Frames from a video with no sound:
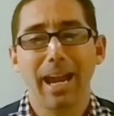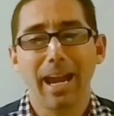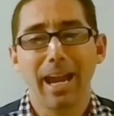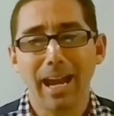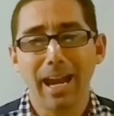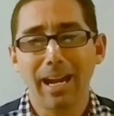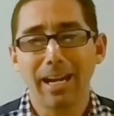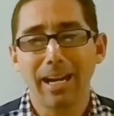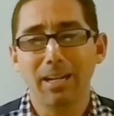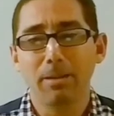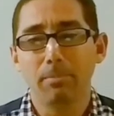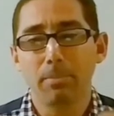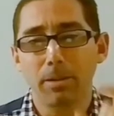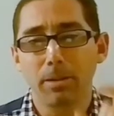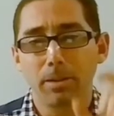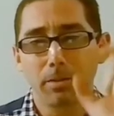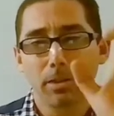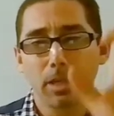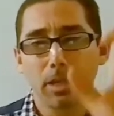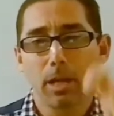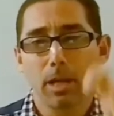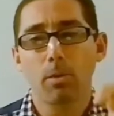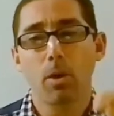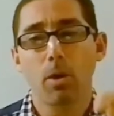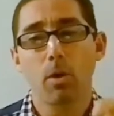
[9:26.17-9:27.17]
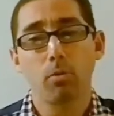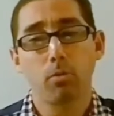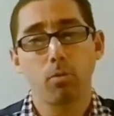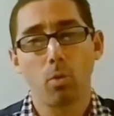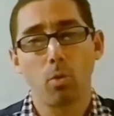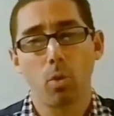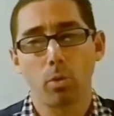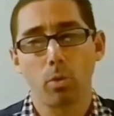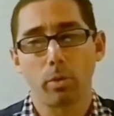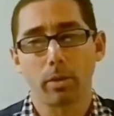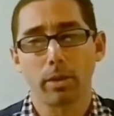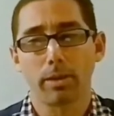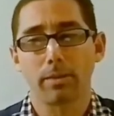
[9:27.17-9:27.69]
80% of
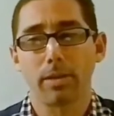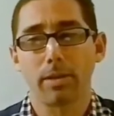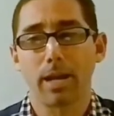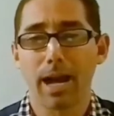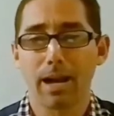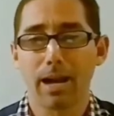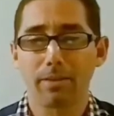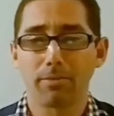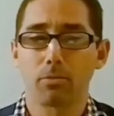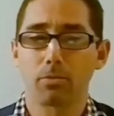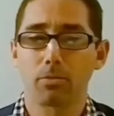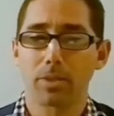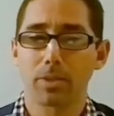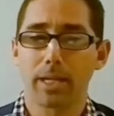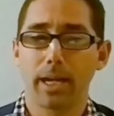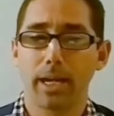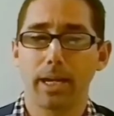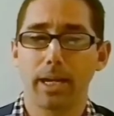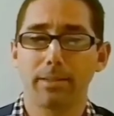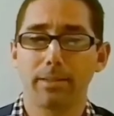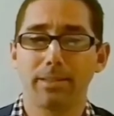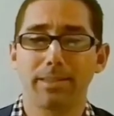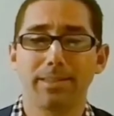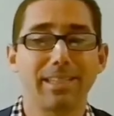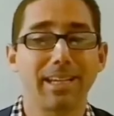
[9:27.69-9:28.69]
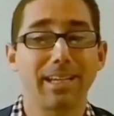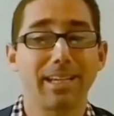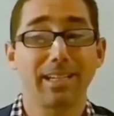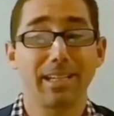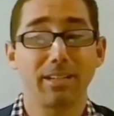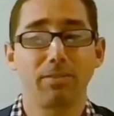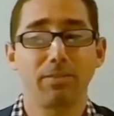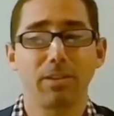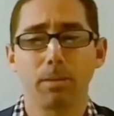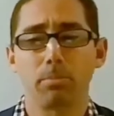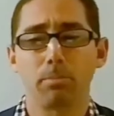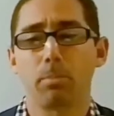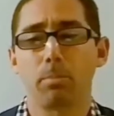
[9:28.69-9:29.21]
workers have obtained
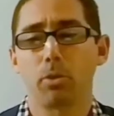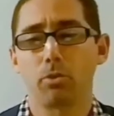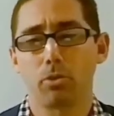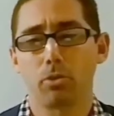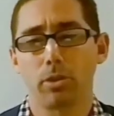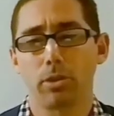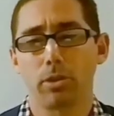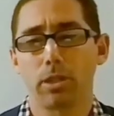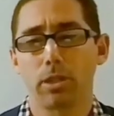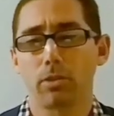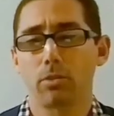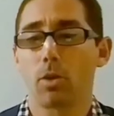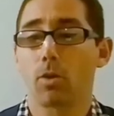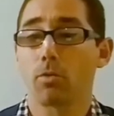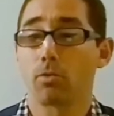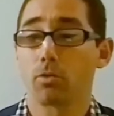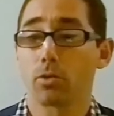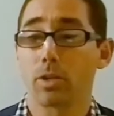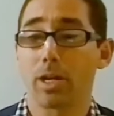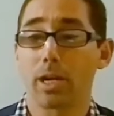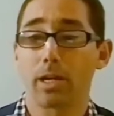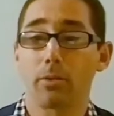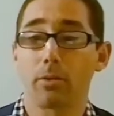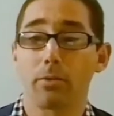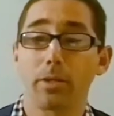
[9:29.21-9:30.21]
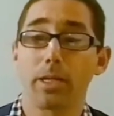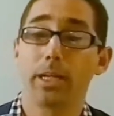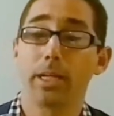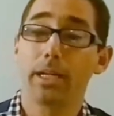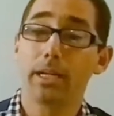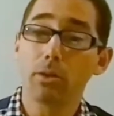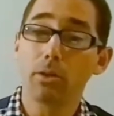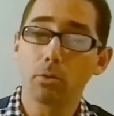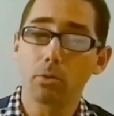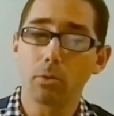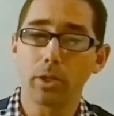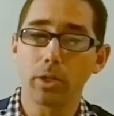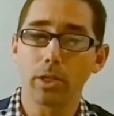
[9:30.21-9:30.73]
significant percentage of salary
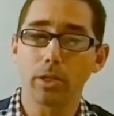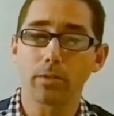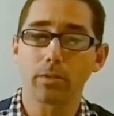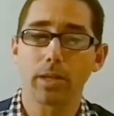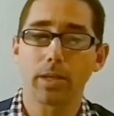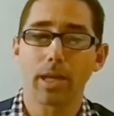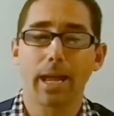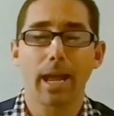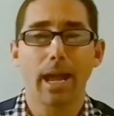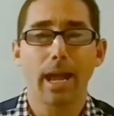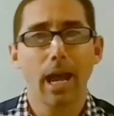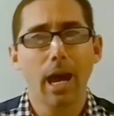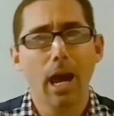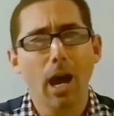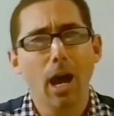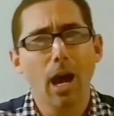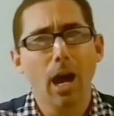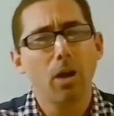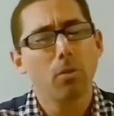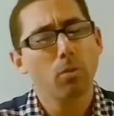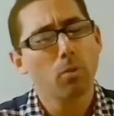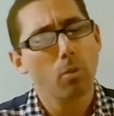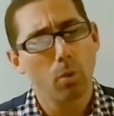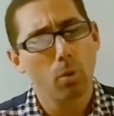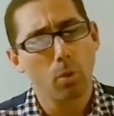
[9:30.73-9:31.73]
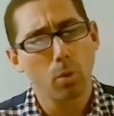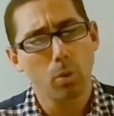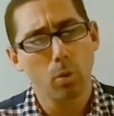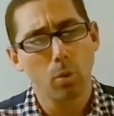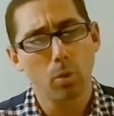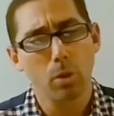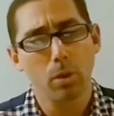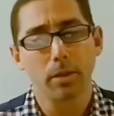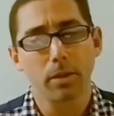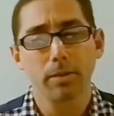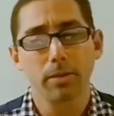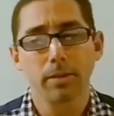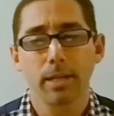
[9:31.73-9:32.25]
increase and
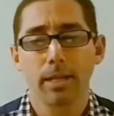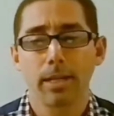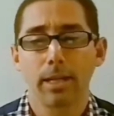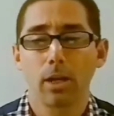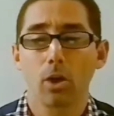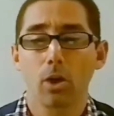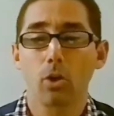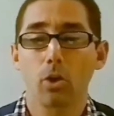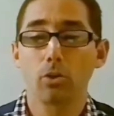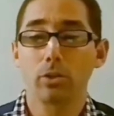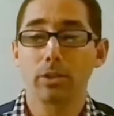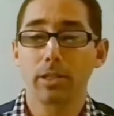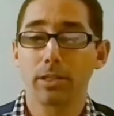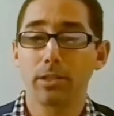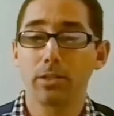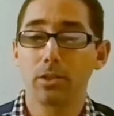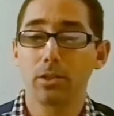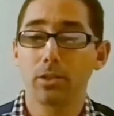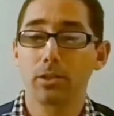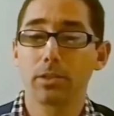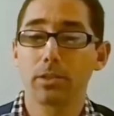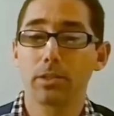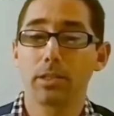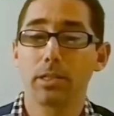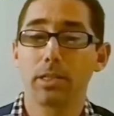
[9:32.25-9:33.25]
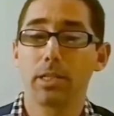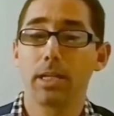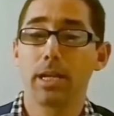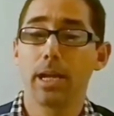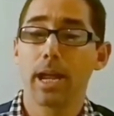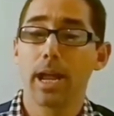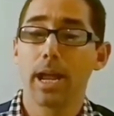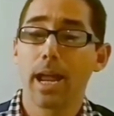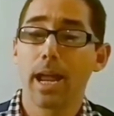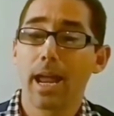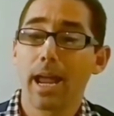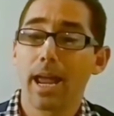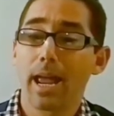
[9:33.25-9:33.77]
or
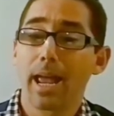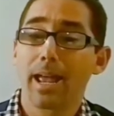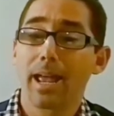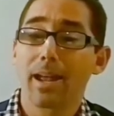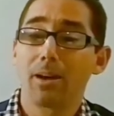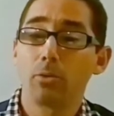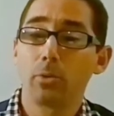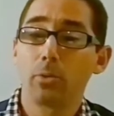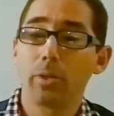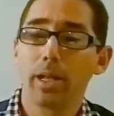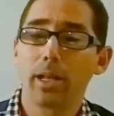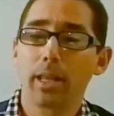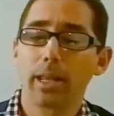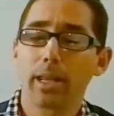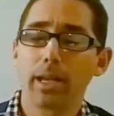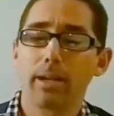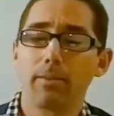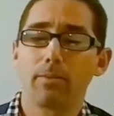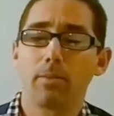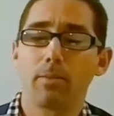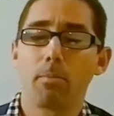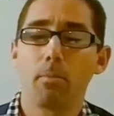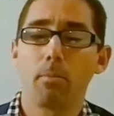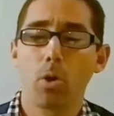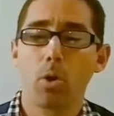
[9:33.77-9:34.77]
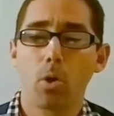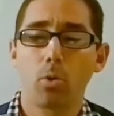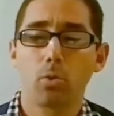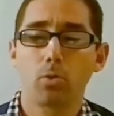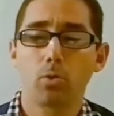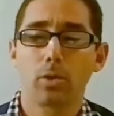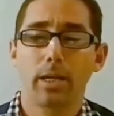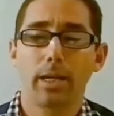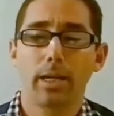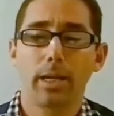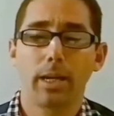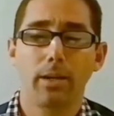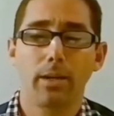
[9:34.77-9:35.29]
contingency relief
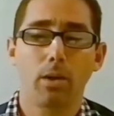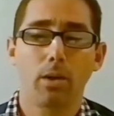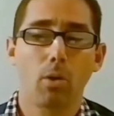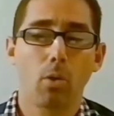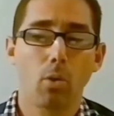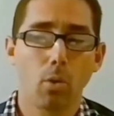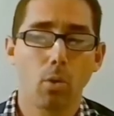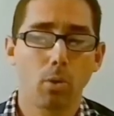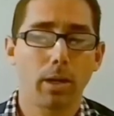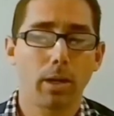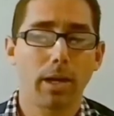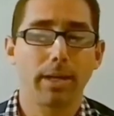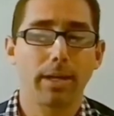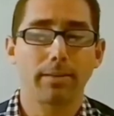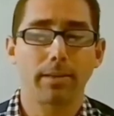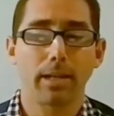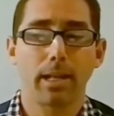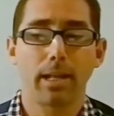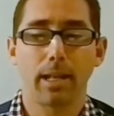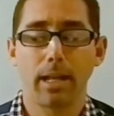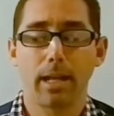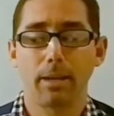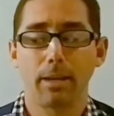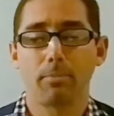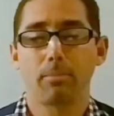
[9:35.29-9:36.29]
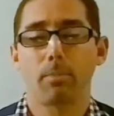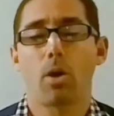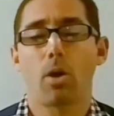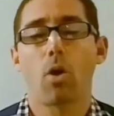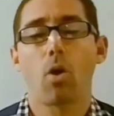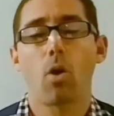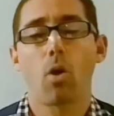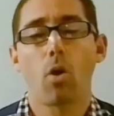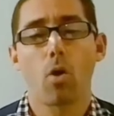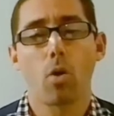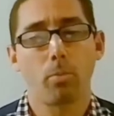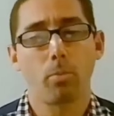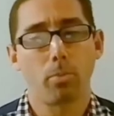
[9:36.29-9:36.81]
bonus in all SLM
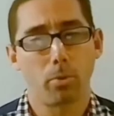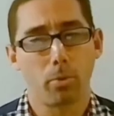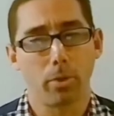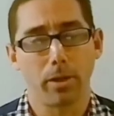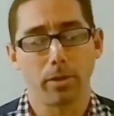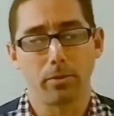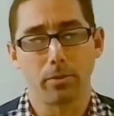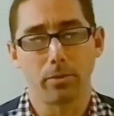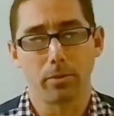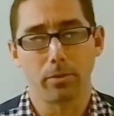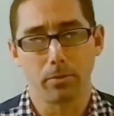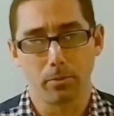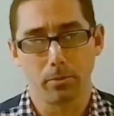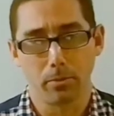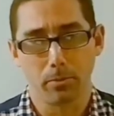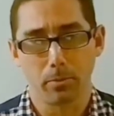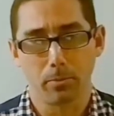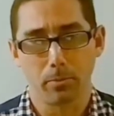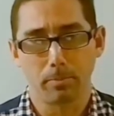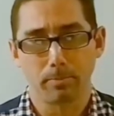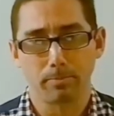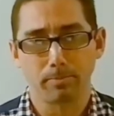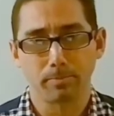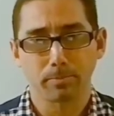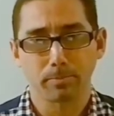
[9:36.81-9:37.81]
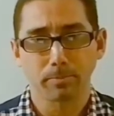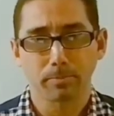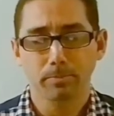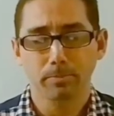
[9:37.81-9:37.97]
operations.